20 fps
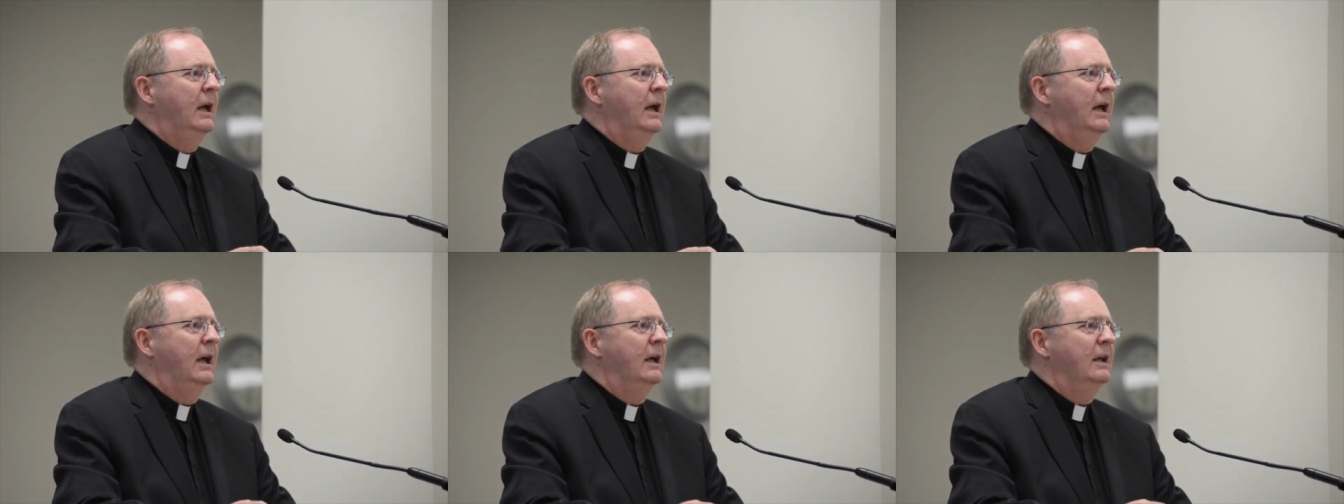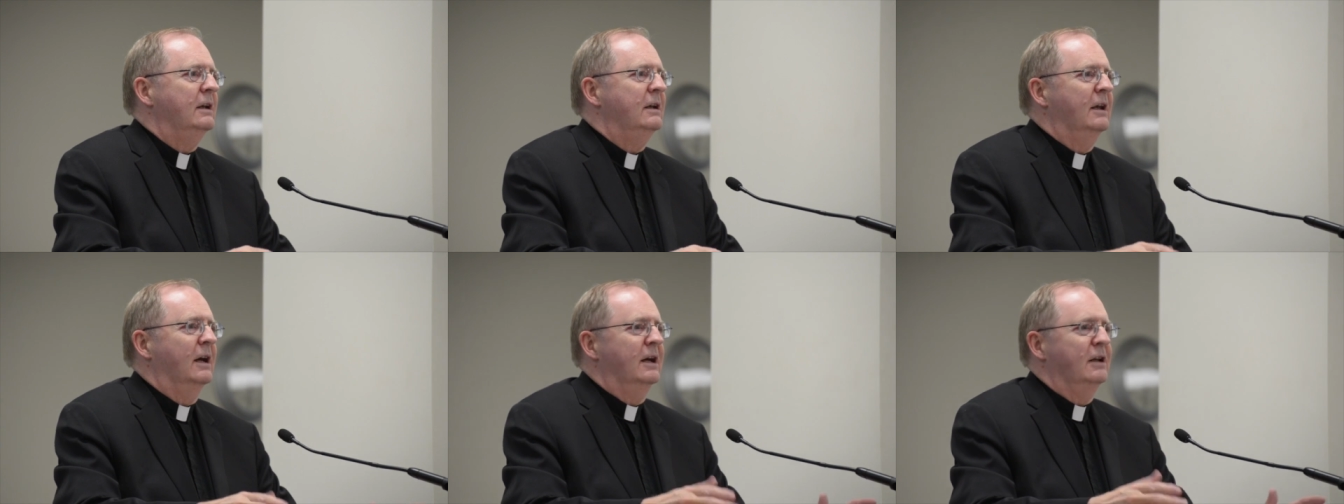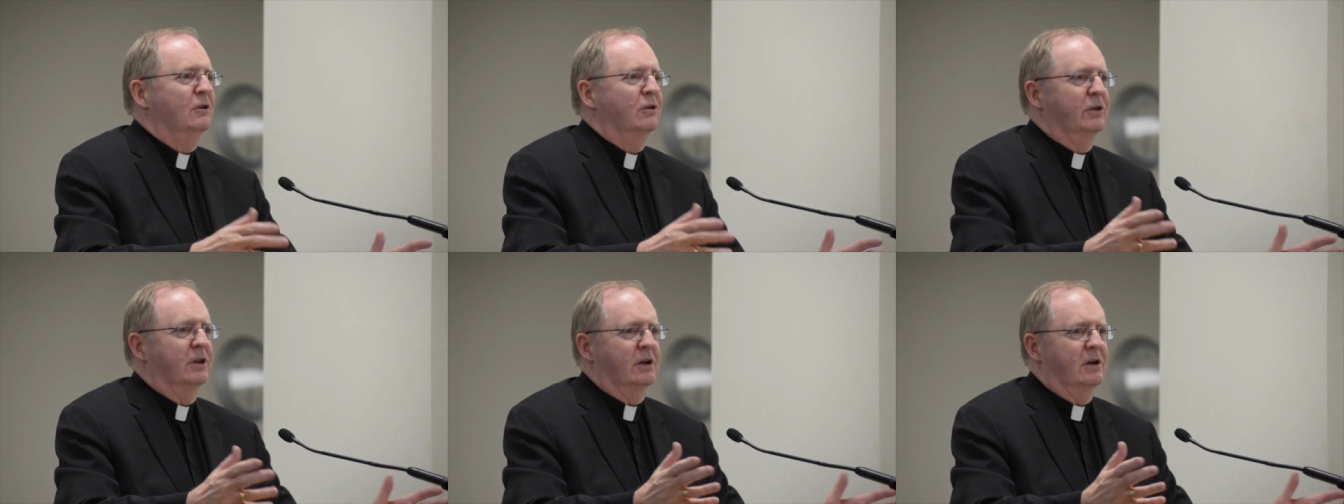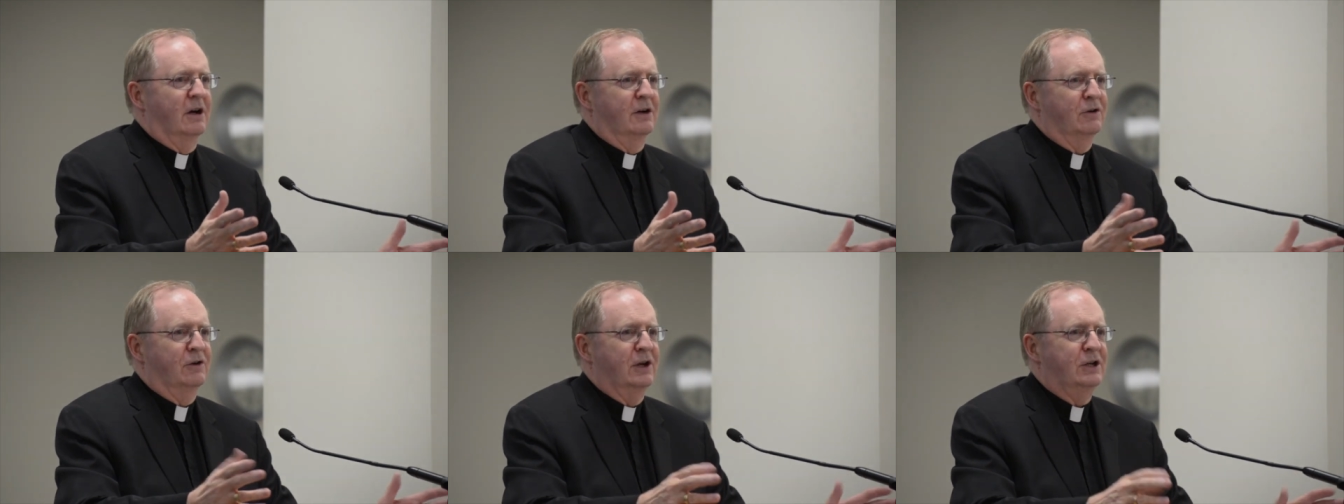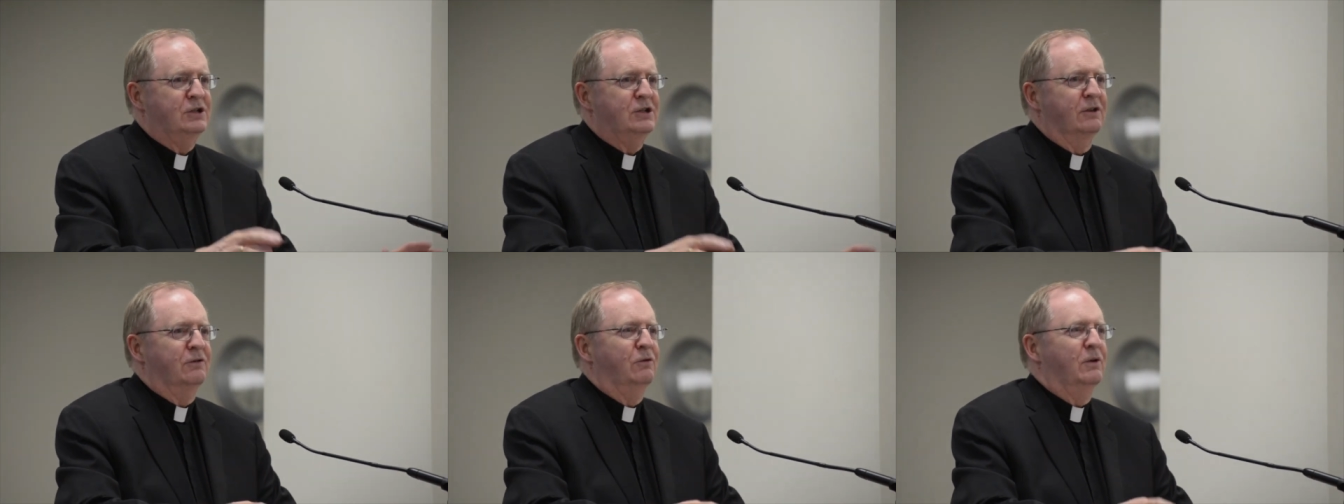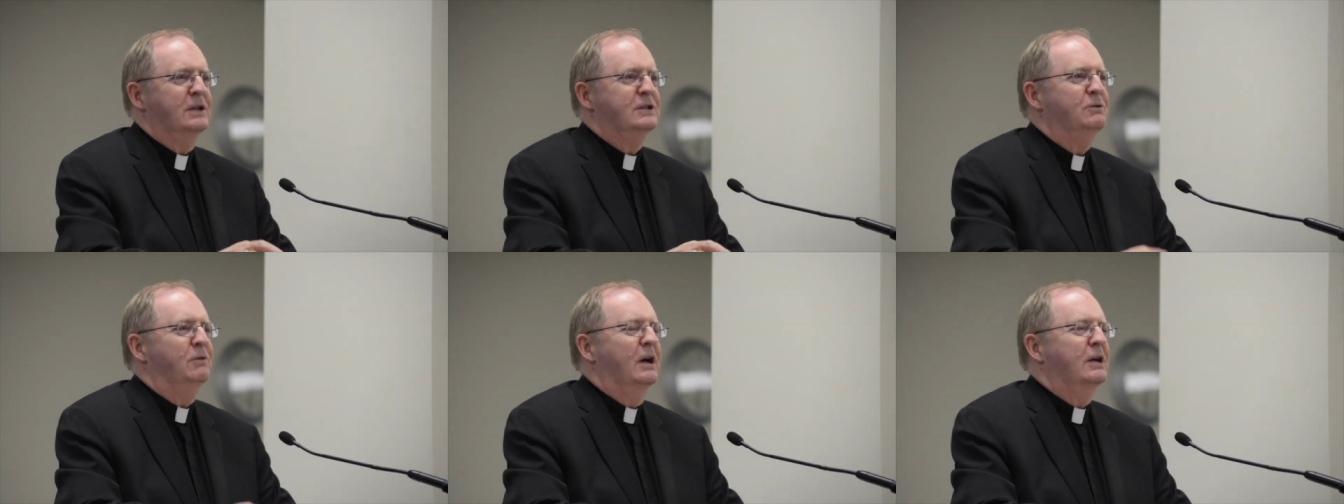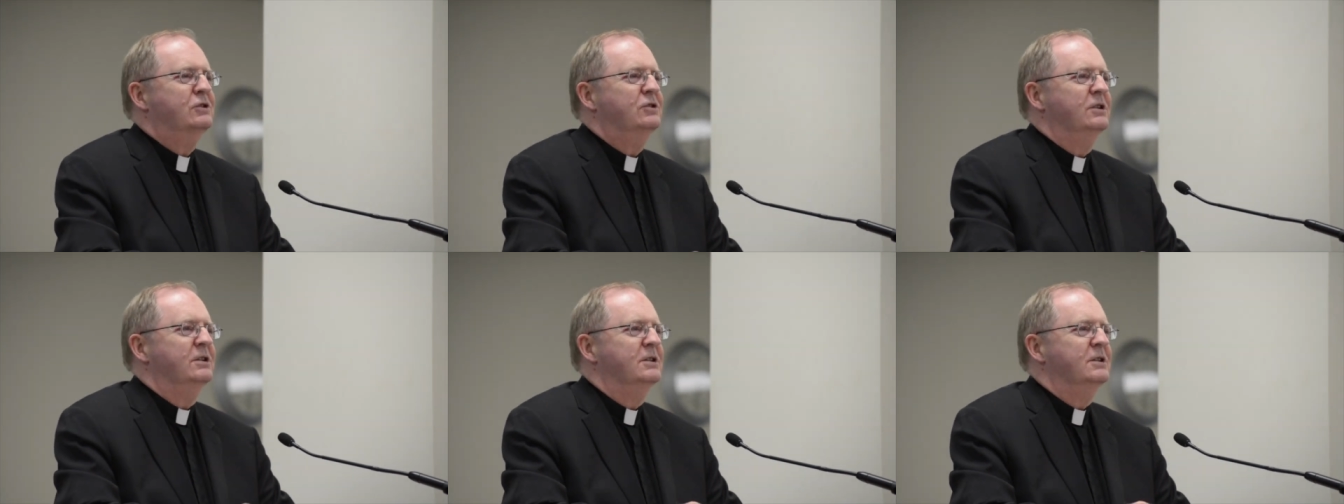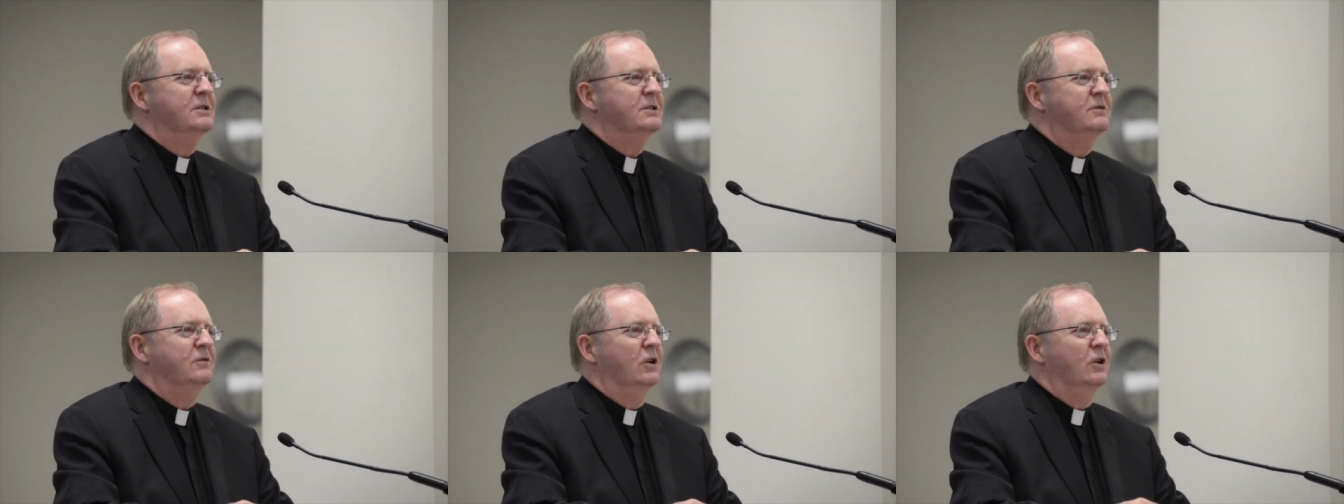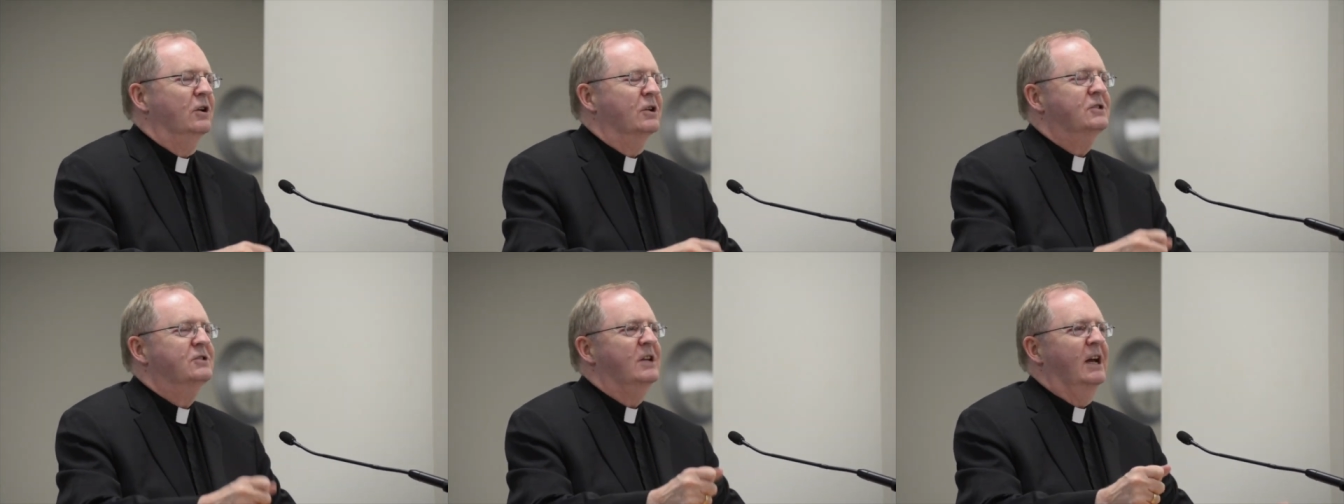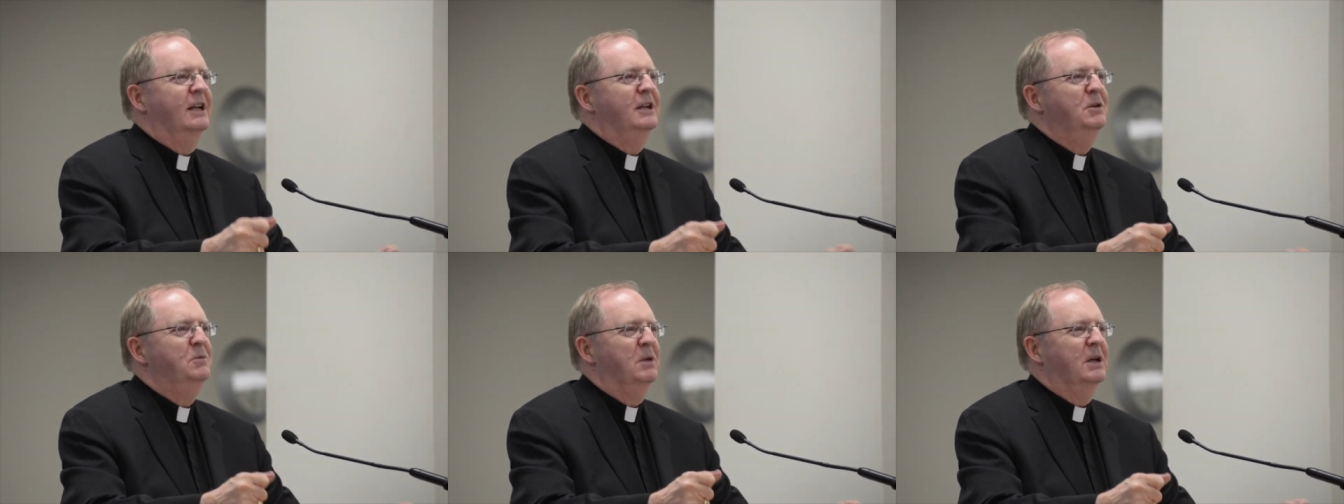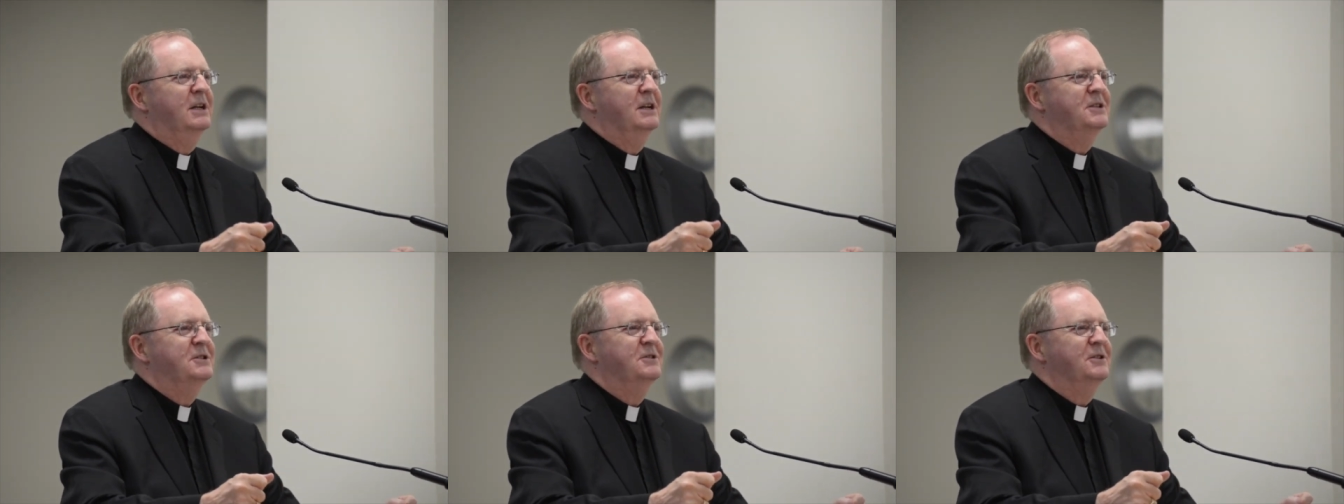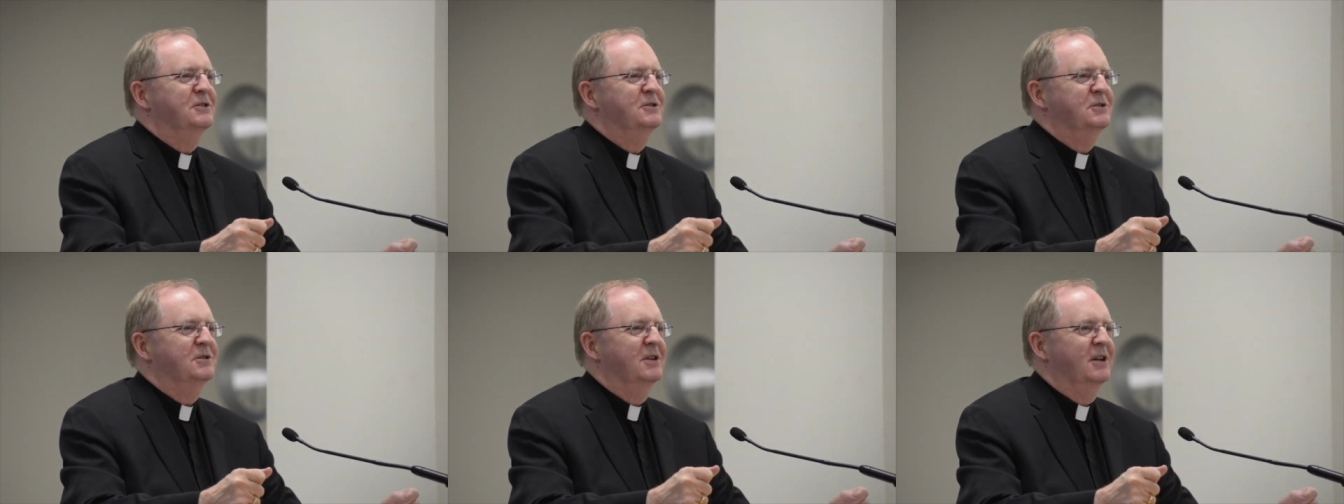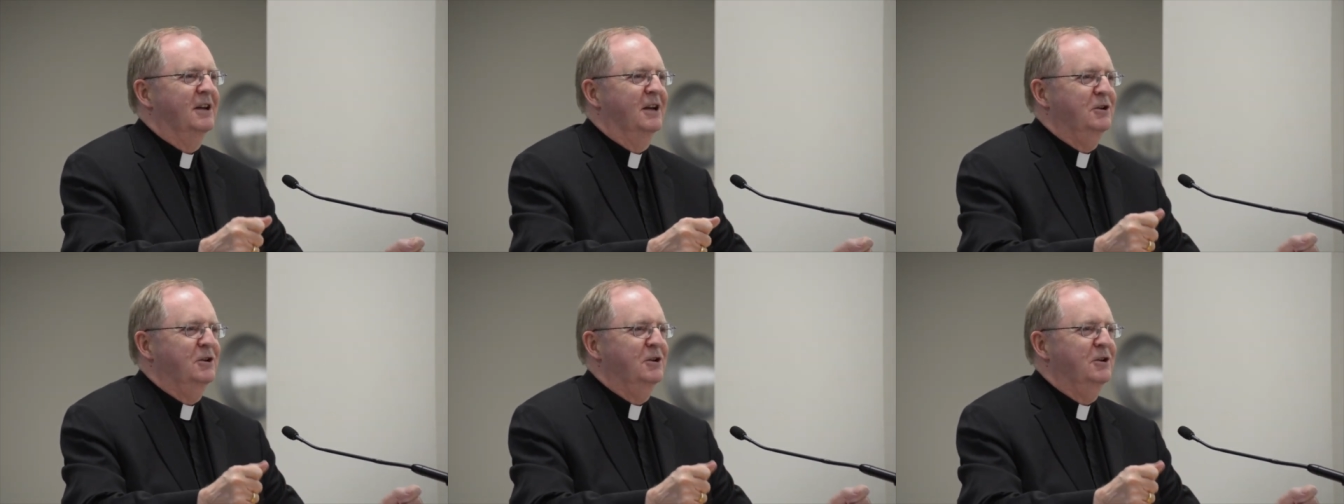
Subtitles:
and I know the Congregation of Resurrection is very excited because there's